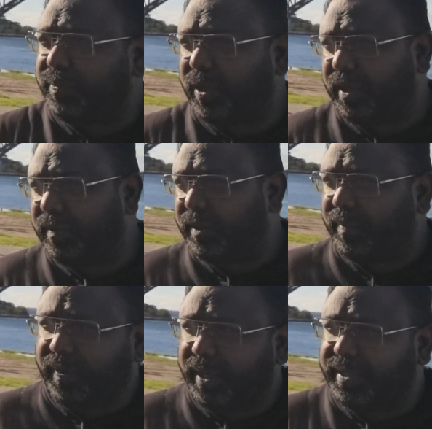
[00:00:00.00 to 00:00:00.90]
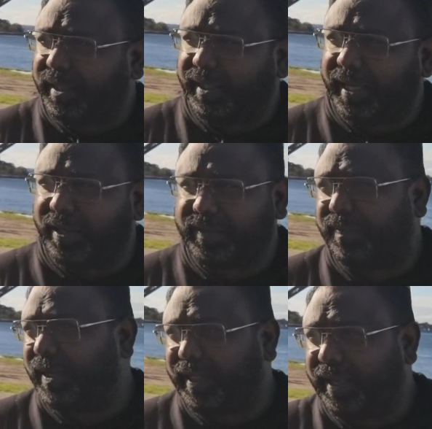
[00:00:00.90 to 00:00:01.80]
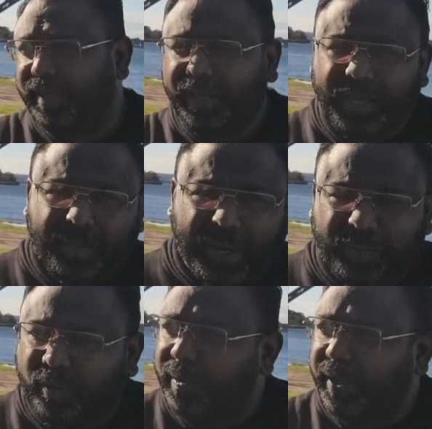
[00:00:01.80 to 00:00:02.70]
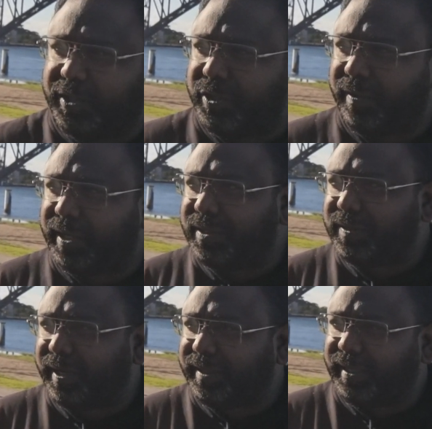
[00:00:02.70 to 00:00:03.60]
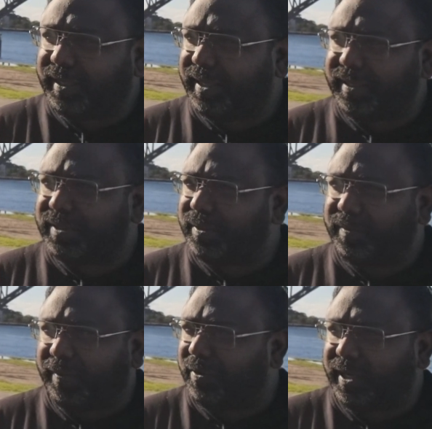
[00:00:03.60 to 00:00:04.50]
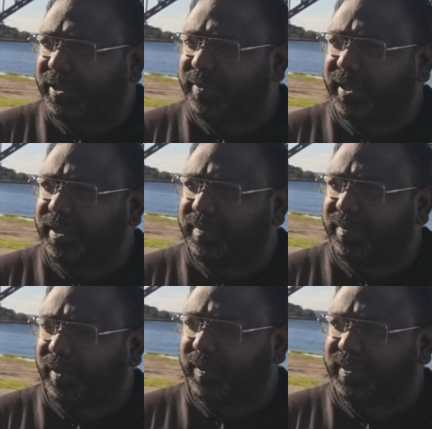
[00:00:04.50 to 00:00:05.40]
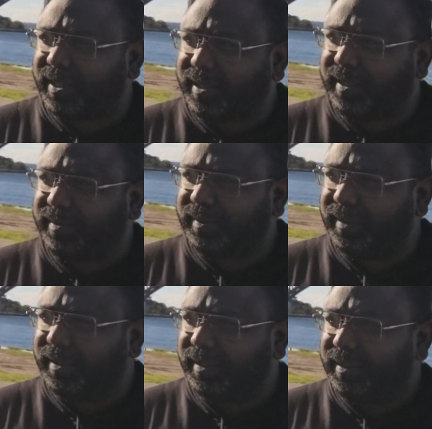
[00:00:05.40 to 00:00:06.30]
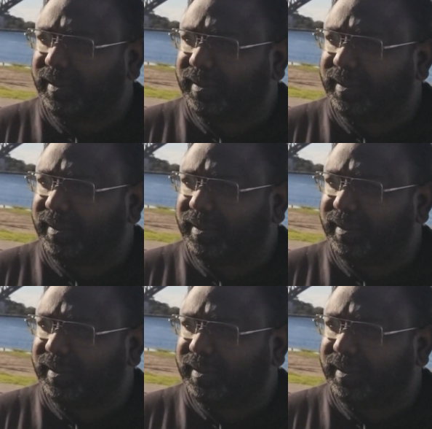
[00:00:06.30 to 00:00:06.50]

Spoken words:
put at a third-party tailgate or something like that, might void my insurance or anything like that. So have you run into any problems like that?